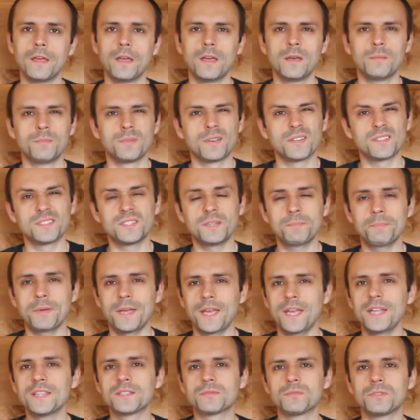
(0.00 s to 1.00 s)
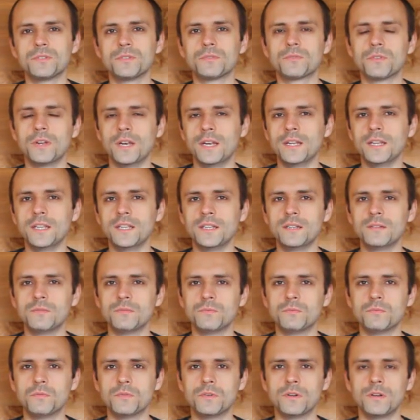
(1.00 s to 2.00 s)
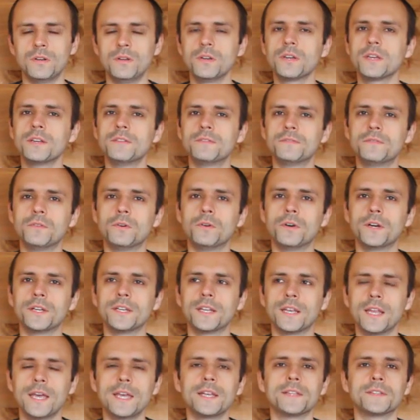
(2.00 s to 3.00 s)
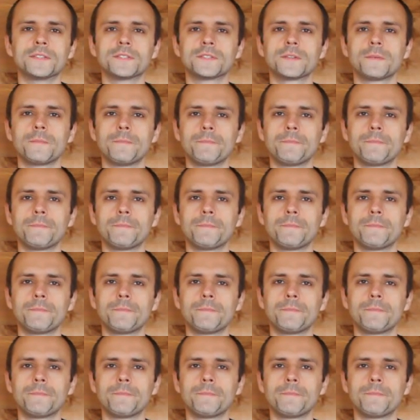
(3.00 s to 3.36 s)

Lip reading: because it depends what you're really looking for in lens.